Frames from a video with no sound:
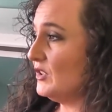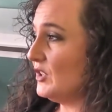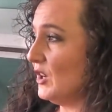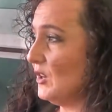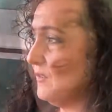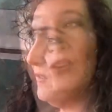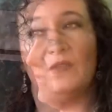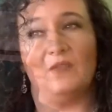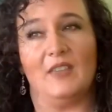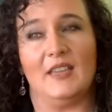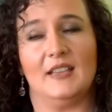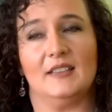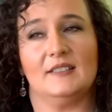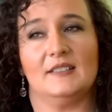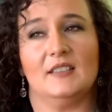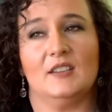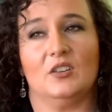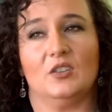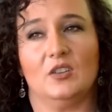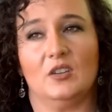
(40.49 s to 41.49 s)
certain
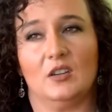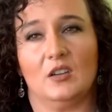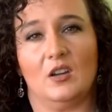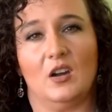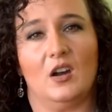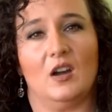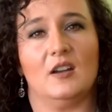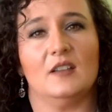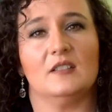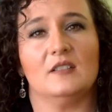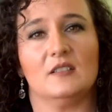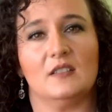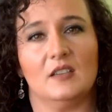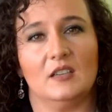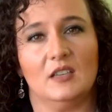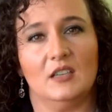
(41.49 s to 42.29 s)
things that are going to cause,